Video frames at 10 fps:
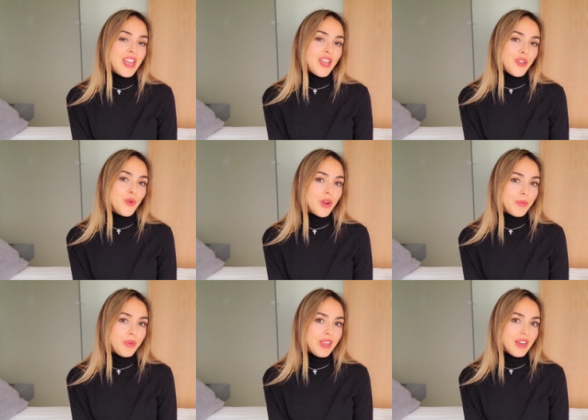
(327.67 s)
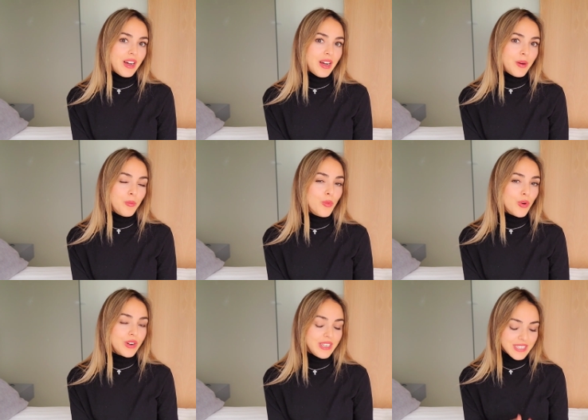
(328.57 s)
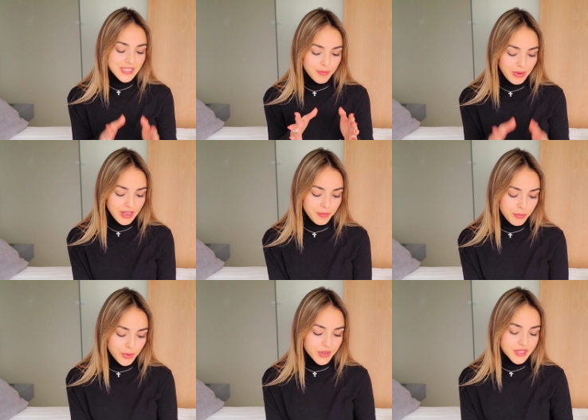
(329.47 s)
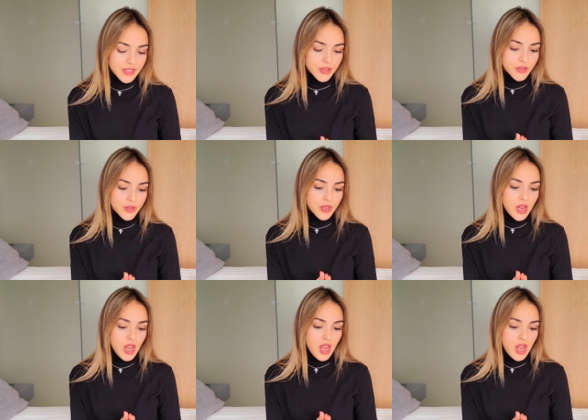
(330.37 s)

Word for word: You will be a more disciplined person,